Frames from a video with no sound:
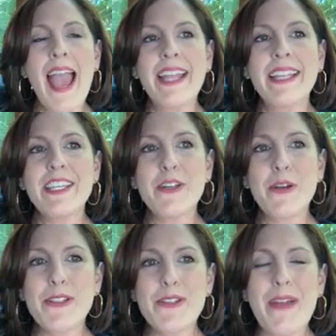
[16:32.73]
And he
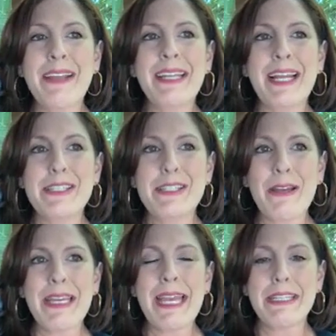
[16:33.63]
turns around and I saw
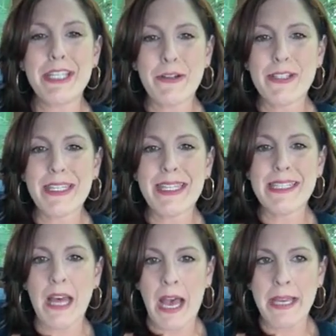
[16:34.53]
he had tears in
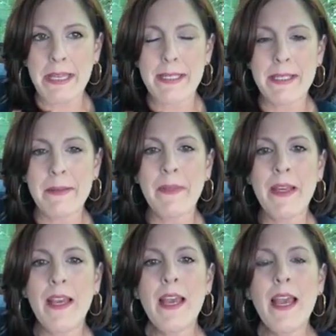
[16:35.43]
his eyes.
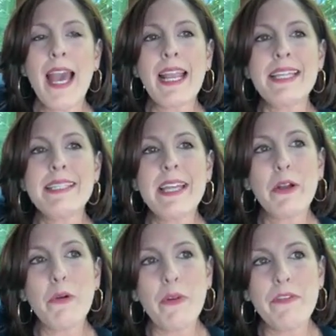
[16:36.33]
And I
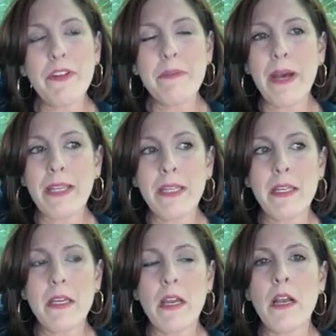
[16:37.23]
said, Griffin,
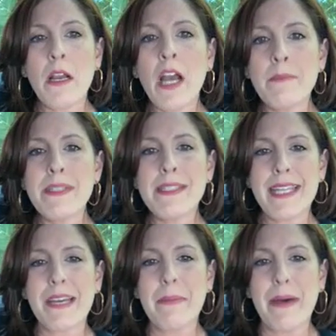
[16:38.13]
buddy, come
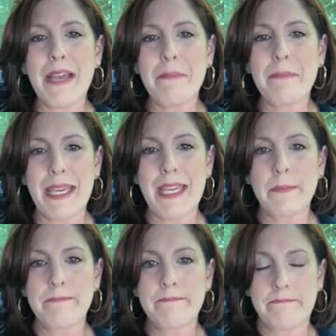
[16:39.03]
stand by me.